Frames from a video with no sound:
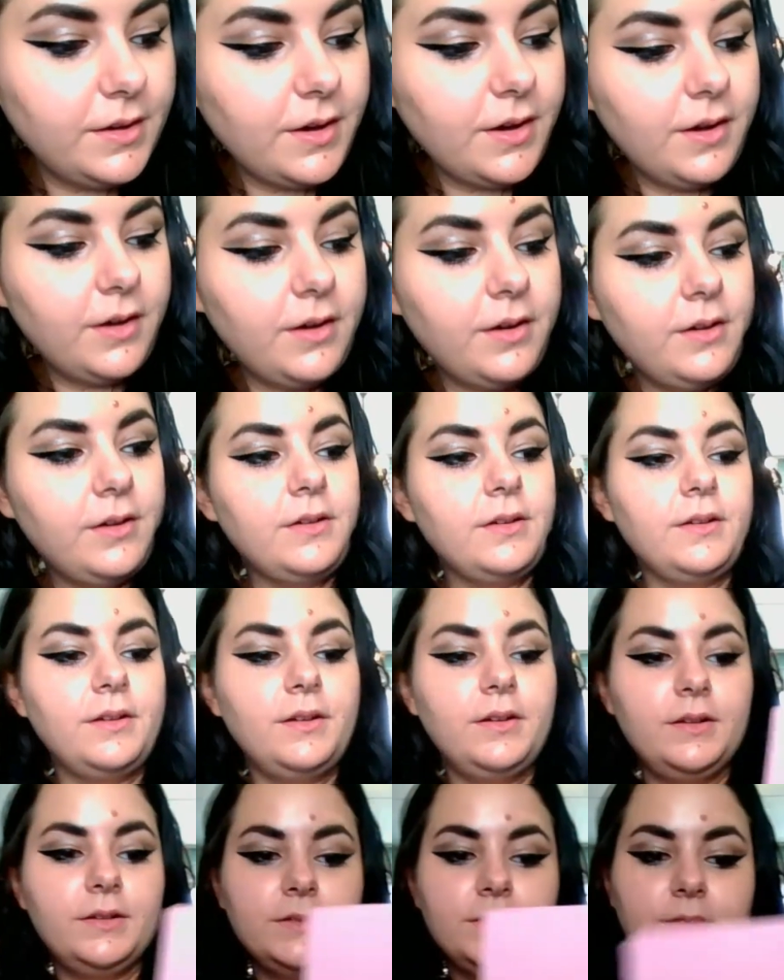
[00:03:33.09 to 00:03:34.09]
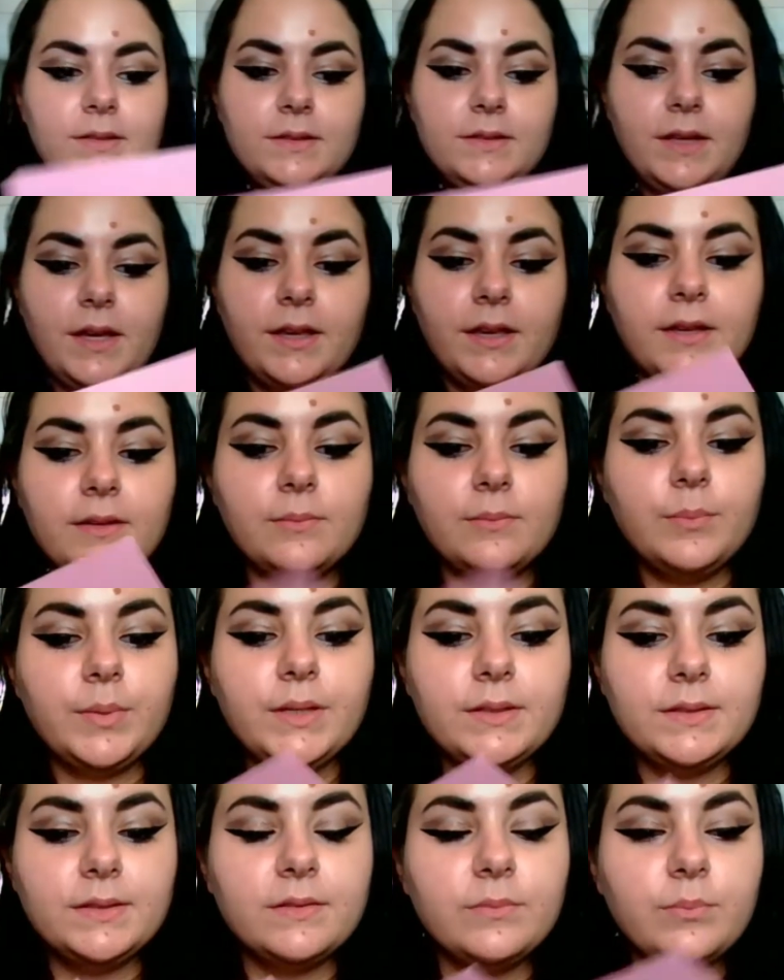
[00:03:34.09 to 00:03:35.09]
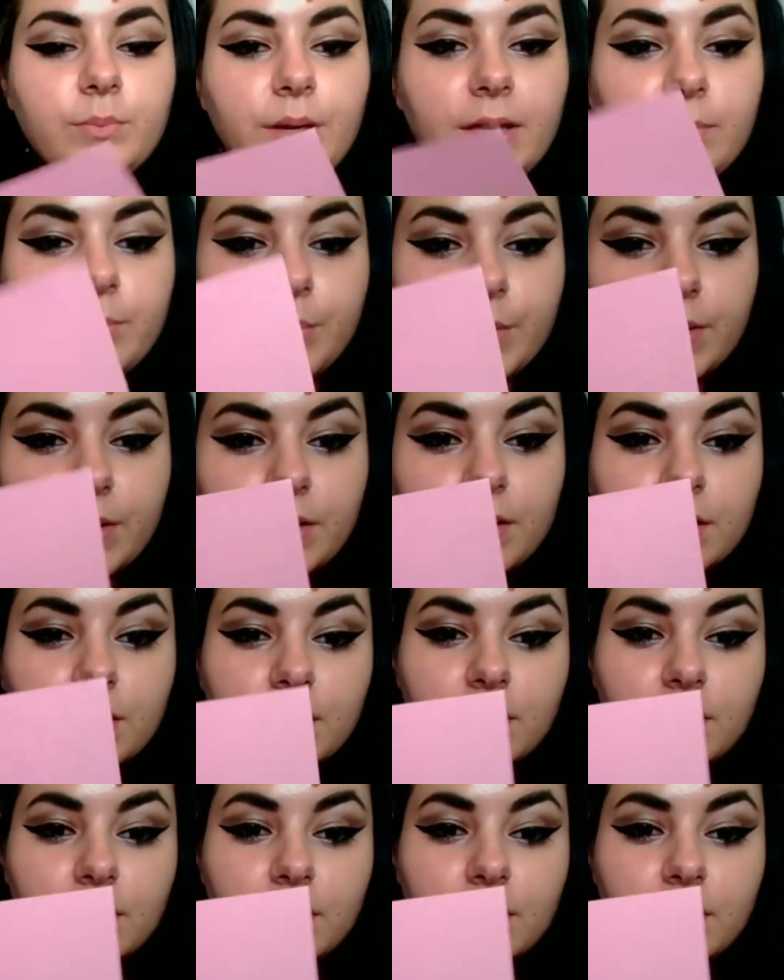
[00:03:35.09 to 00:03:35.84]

our second piece of paper